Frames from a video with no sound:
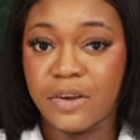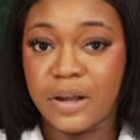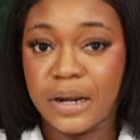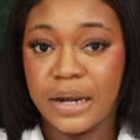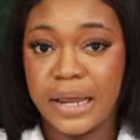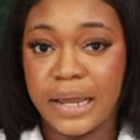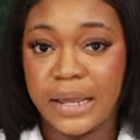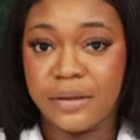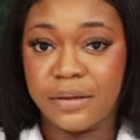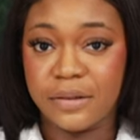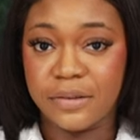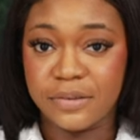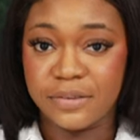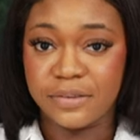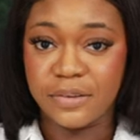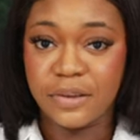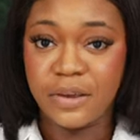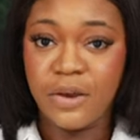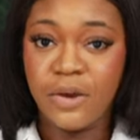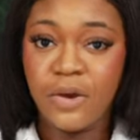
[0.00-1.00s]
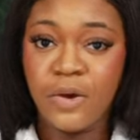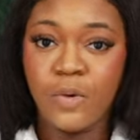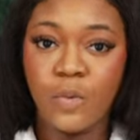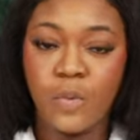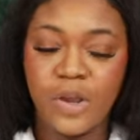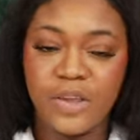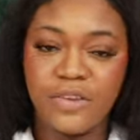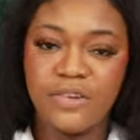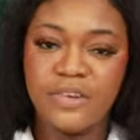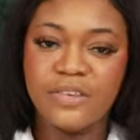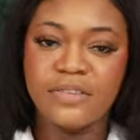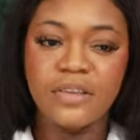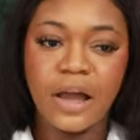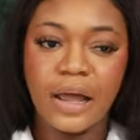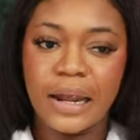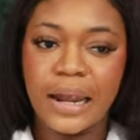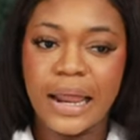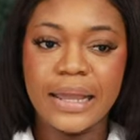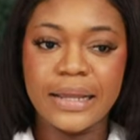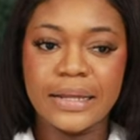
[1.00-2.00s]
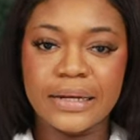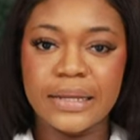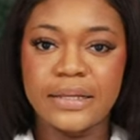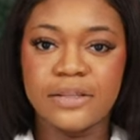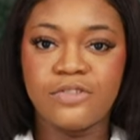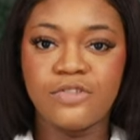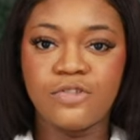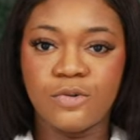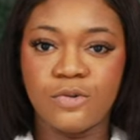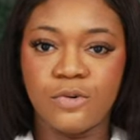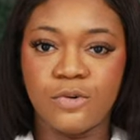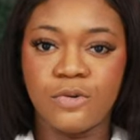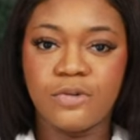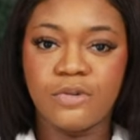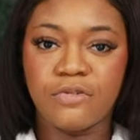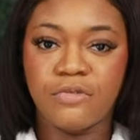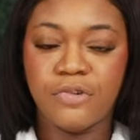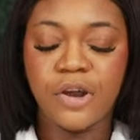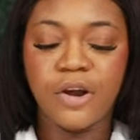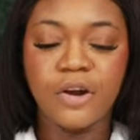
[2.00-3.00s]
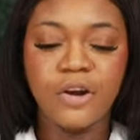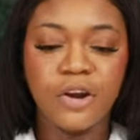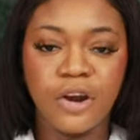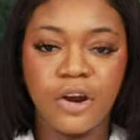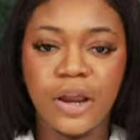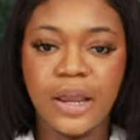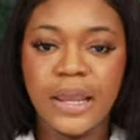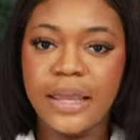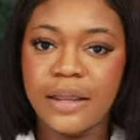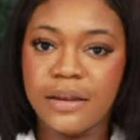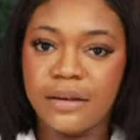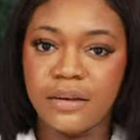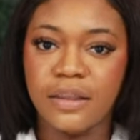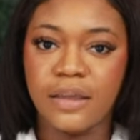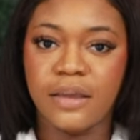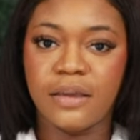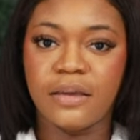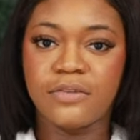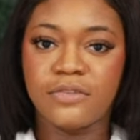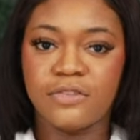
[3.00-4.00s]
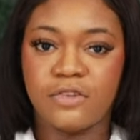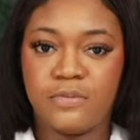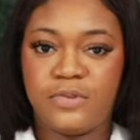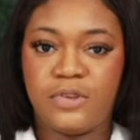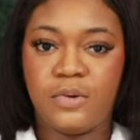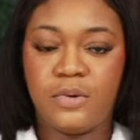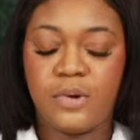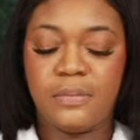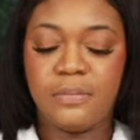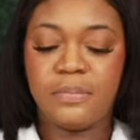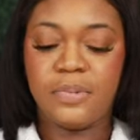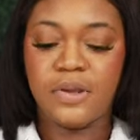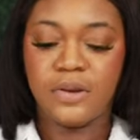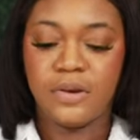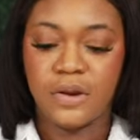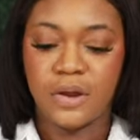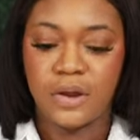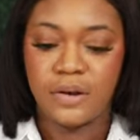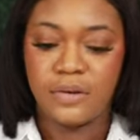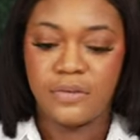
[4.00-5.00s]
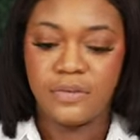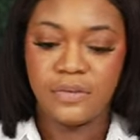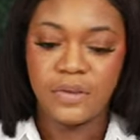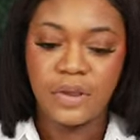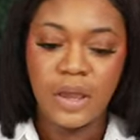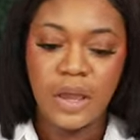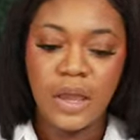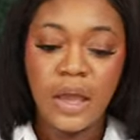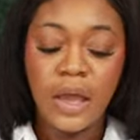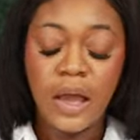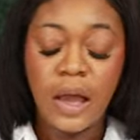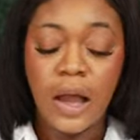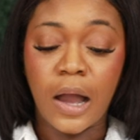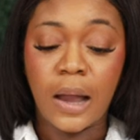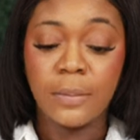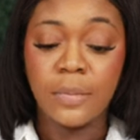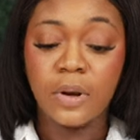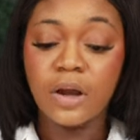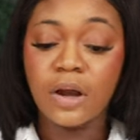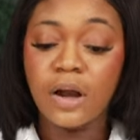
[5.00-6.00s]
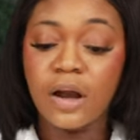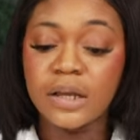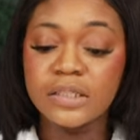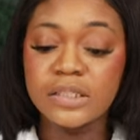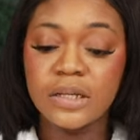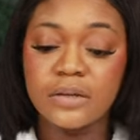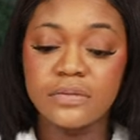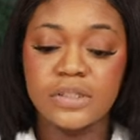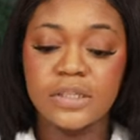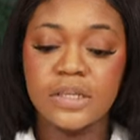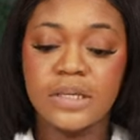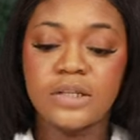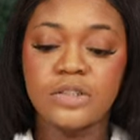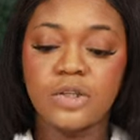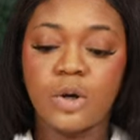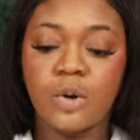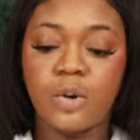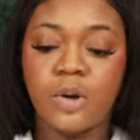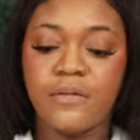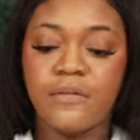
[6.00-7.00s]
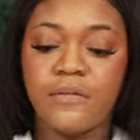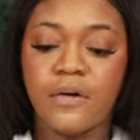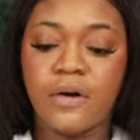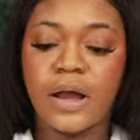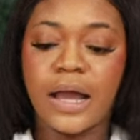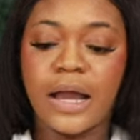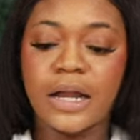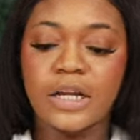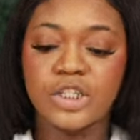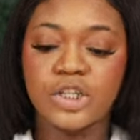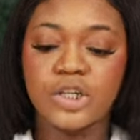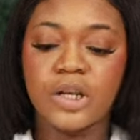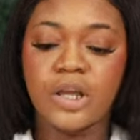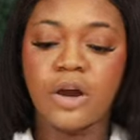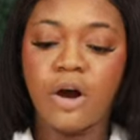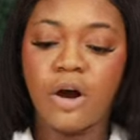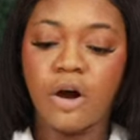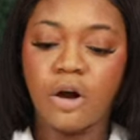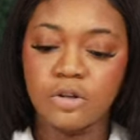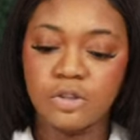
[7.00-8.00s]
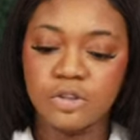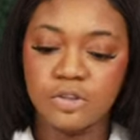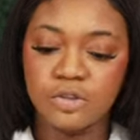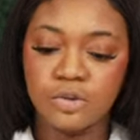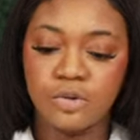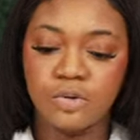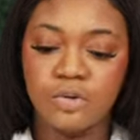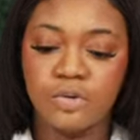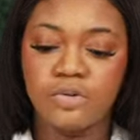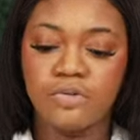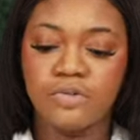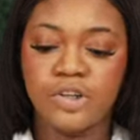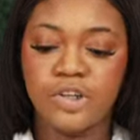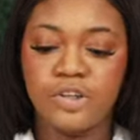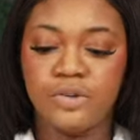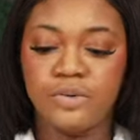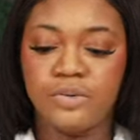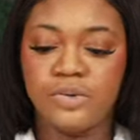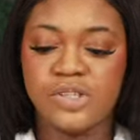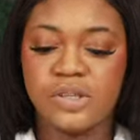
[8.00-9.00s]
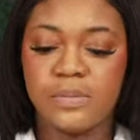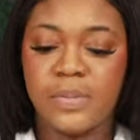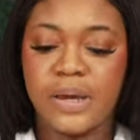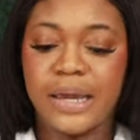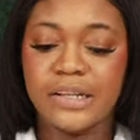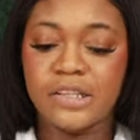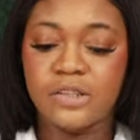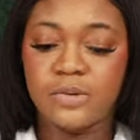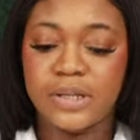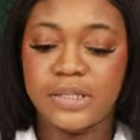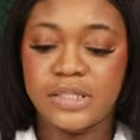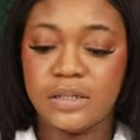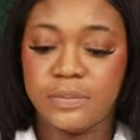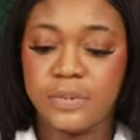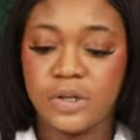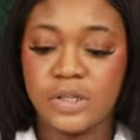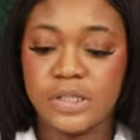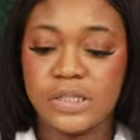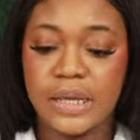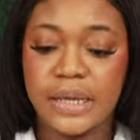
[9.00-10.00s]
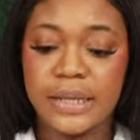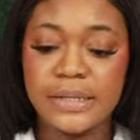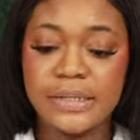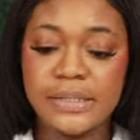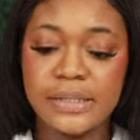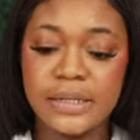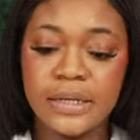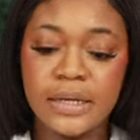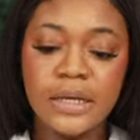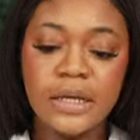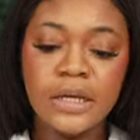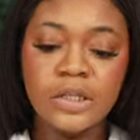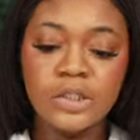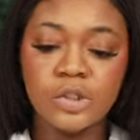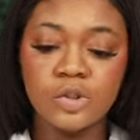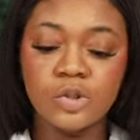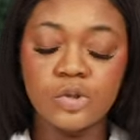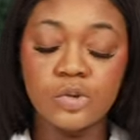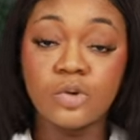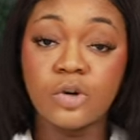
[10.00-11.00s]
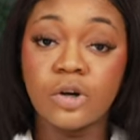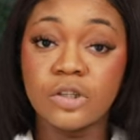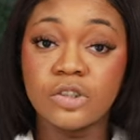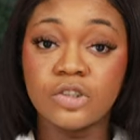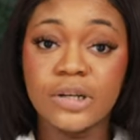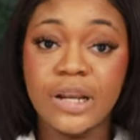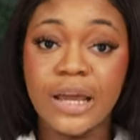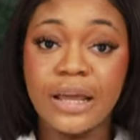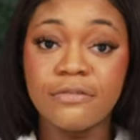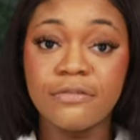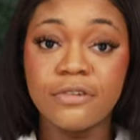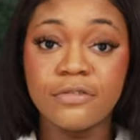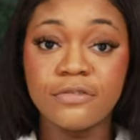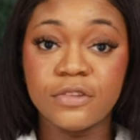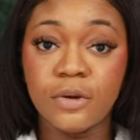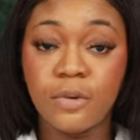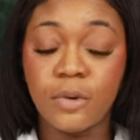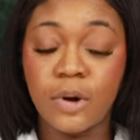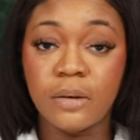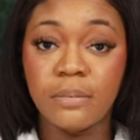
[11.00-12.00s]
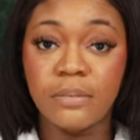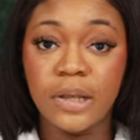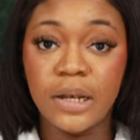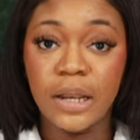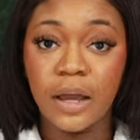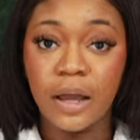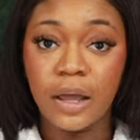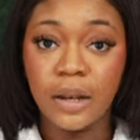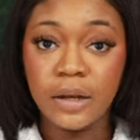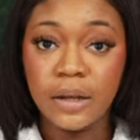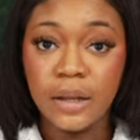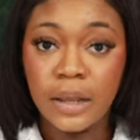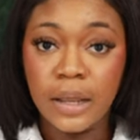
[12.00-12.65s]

clients, which is not likely to reoccur in the subsequent periods. The cost of sales, however, actually also reduced by 20% to $251 million.